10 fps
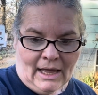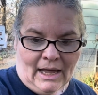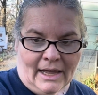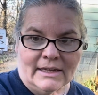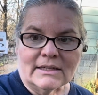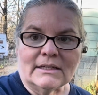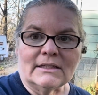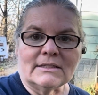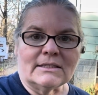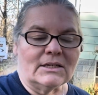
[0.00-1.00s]
I
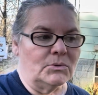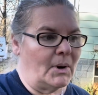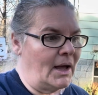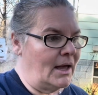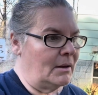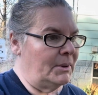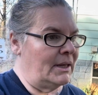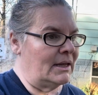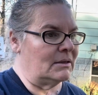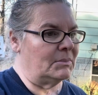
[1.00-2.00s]
can see Rob
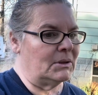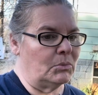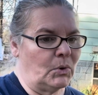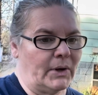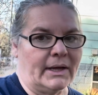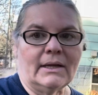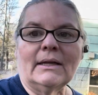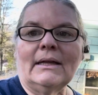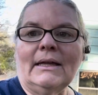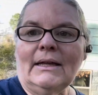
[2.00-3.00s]
and Big Boy.
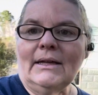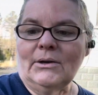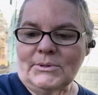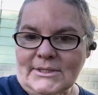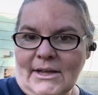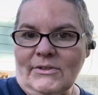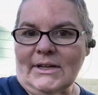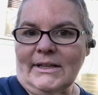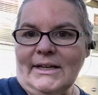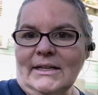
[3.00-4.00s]
It was
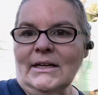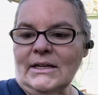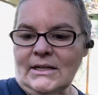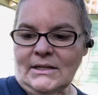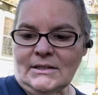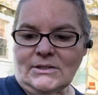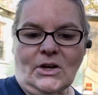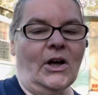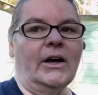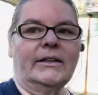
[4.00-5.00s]
definitely
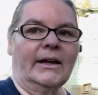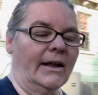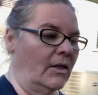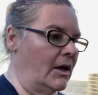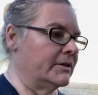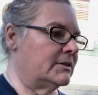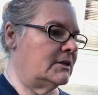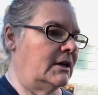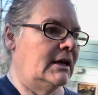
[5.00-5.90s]
Todd that I lost.